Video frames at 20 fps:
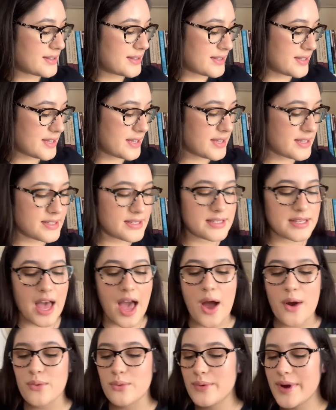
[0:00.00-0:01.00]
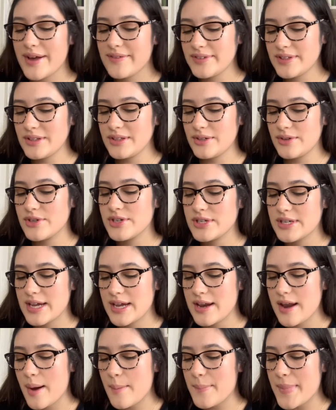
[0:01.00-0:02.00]
this
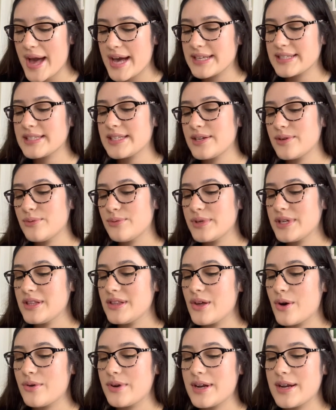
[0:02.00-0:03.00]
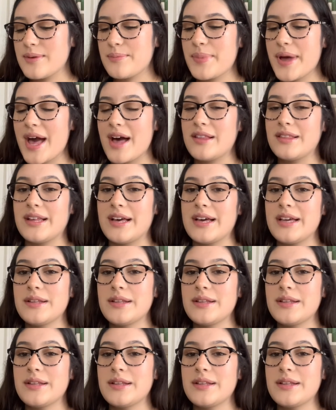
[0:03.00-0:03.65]
Revolution Maxi Reloaded palette